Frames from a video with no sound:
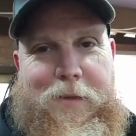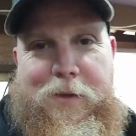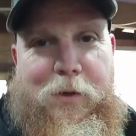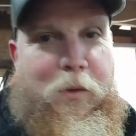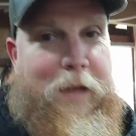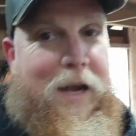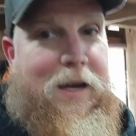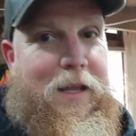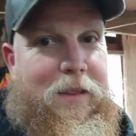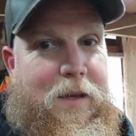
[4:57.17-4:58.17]
this whole
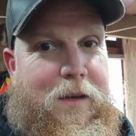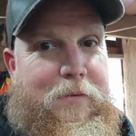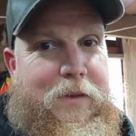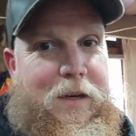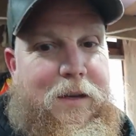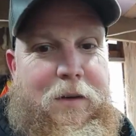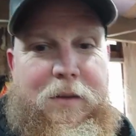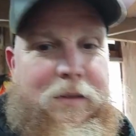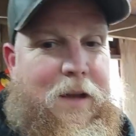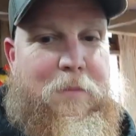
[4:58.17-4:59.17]
editing thing on
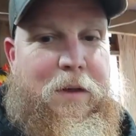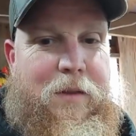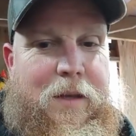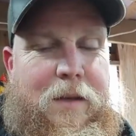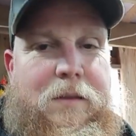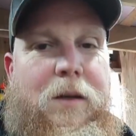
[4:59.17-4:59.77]
video, not my thing.